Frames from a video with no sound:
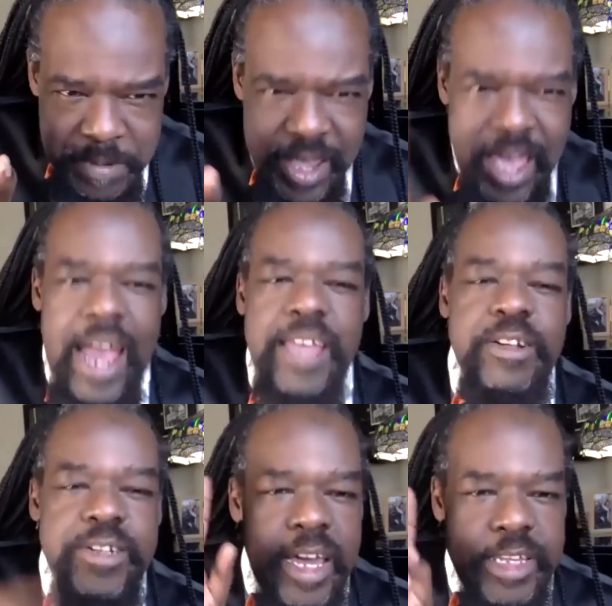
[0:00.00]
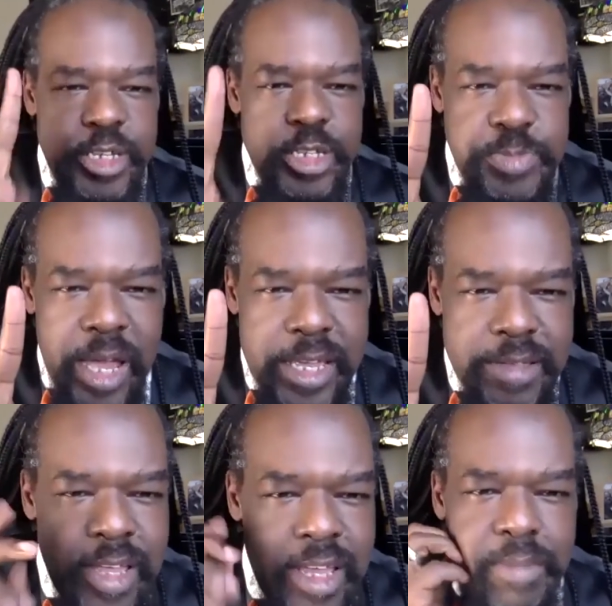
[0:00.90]
I learned how to use my
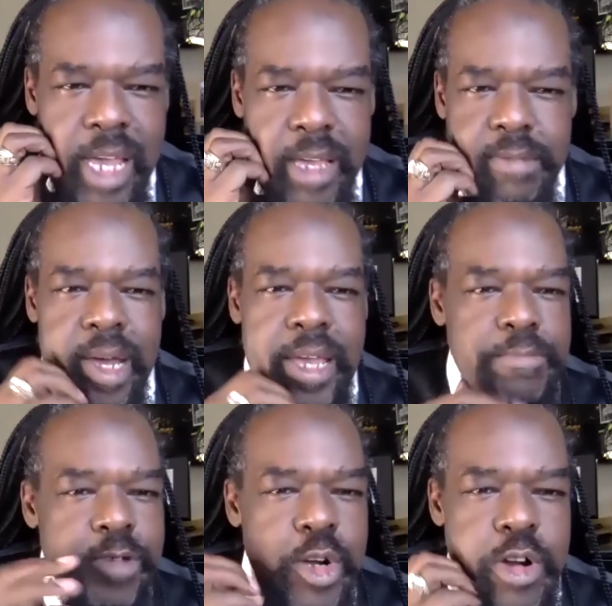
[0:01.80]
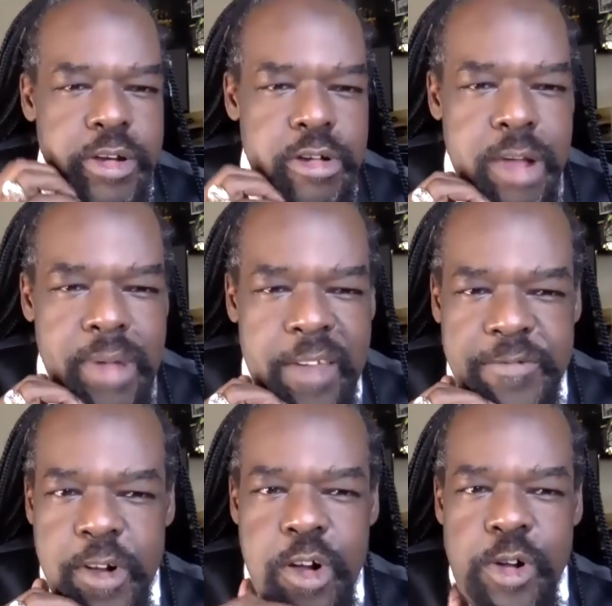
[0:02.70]
recorder on my
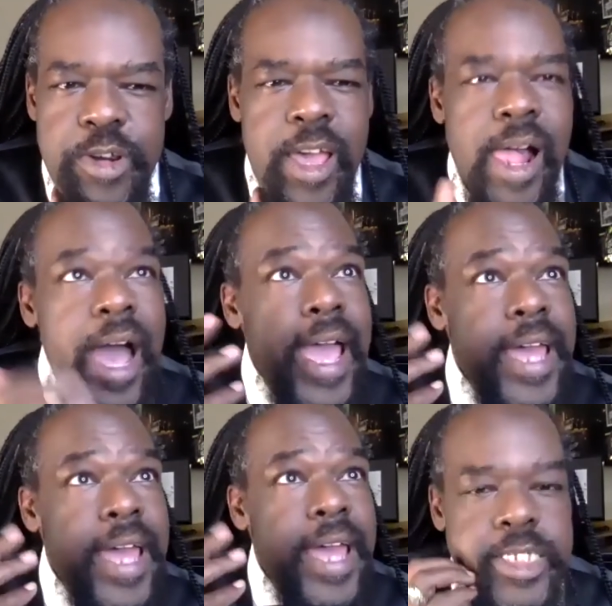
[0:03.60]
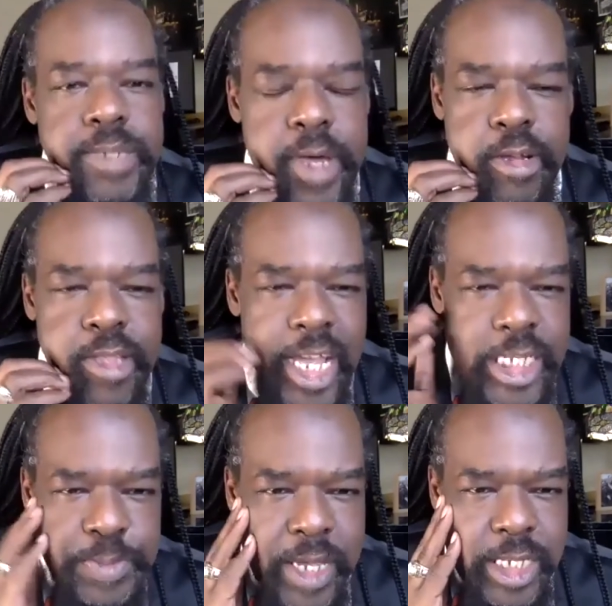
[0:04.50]
phone. I had to get some better lights
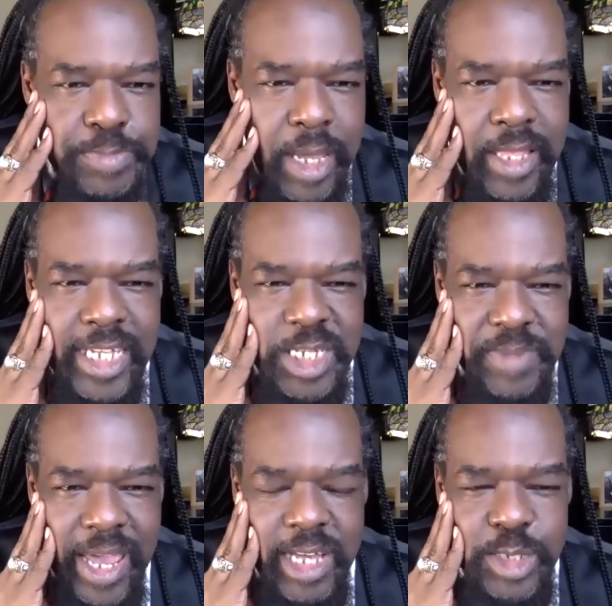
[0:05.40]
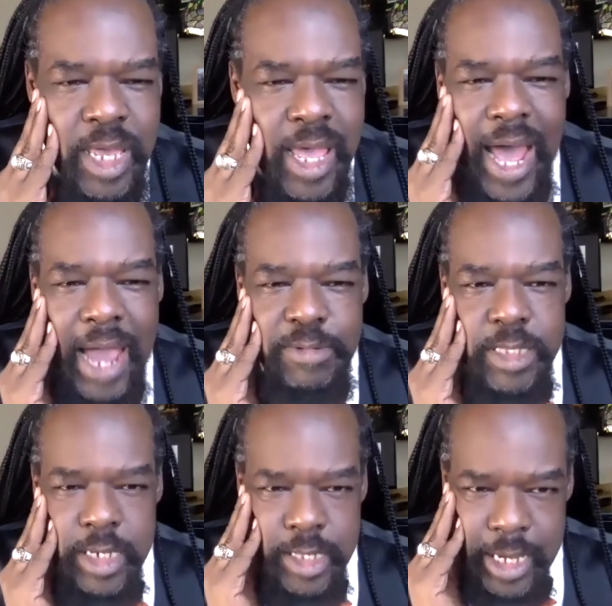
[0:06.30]
because my lights in my house, I would
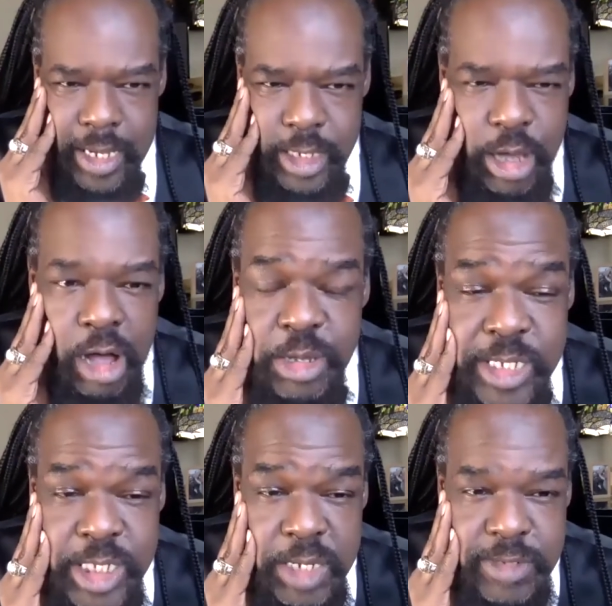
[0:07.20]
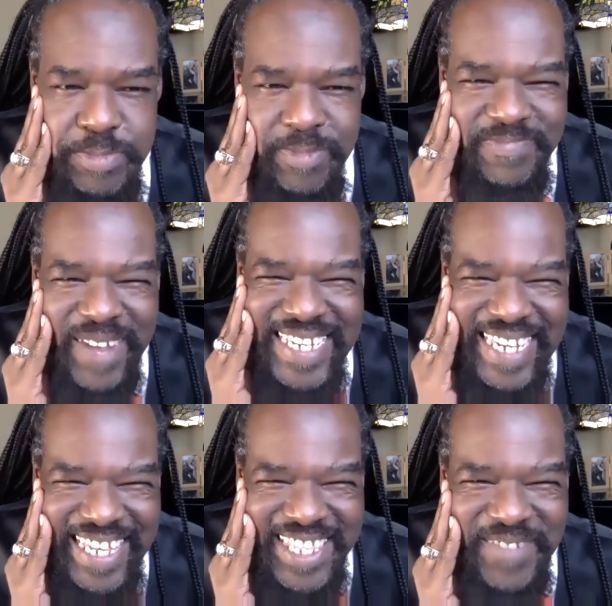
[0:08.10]
look like, all you could see was my
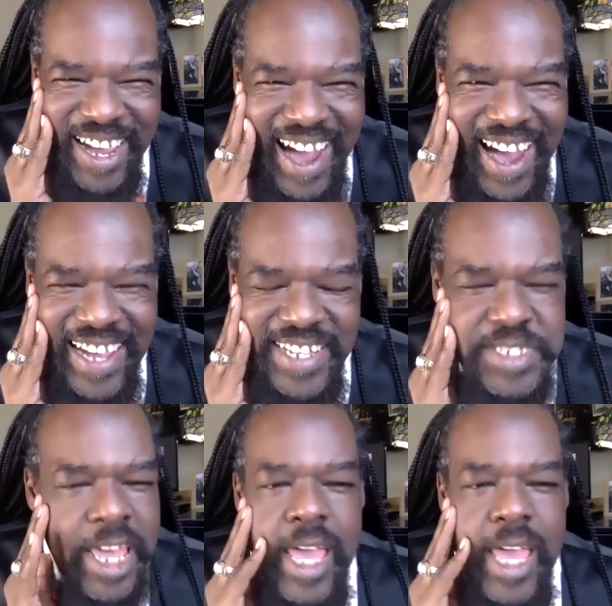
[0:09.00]
teeth and my eyes.